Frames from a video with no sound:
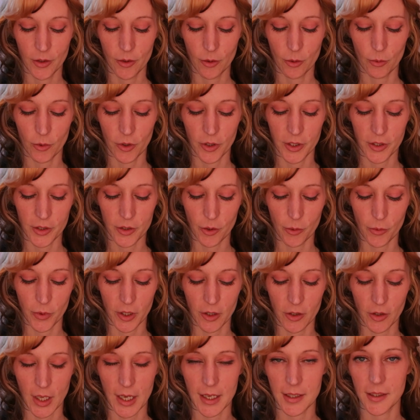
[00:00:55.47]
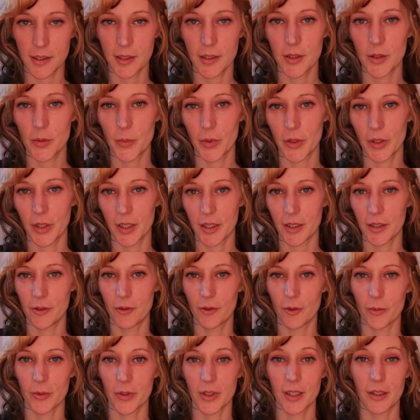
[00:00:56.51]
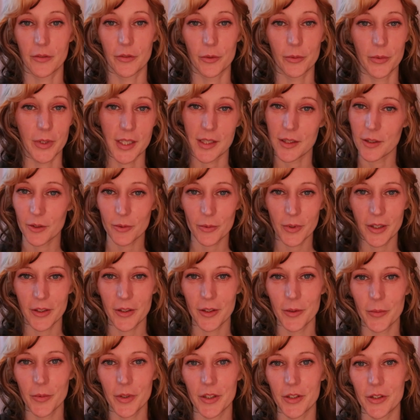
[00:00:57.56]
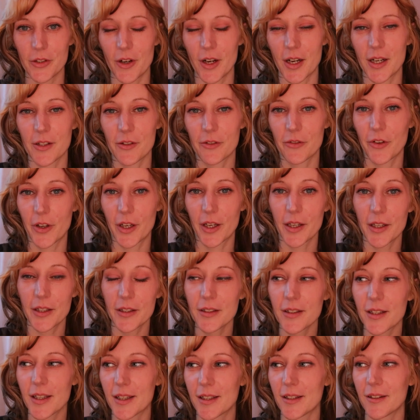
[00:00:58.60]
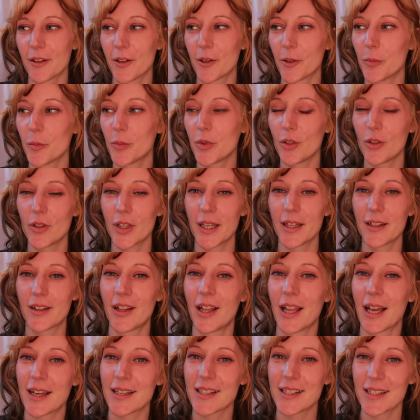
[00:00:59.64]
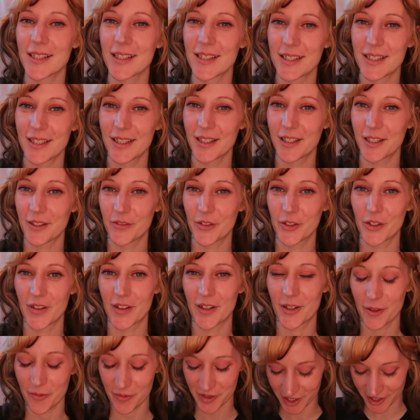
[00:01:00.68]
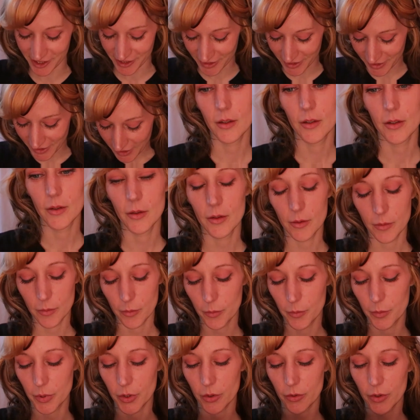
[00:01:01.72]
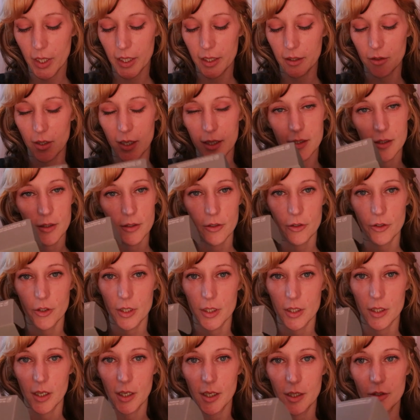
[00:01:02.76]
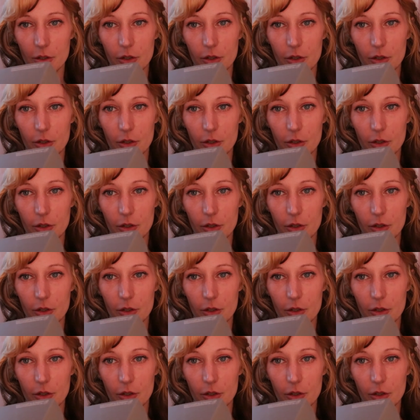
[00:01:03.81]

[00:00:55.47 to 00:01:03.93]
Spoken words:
wanted to wear glasses but like you don't really have a reason to wear them because your eyes are fine, then blue light glasses can give you that option. Blue light glasses are designed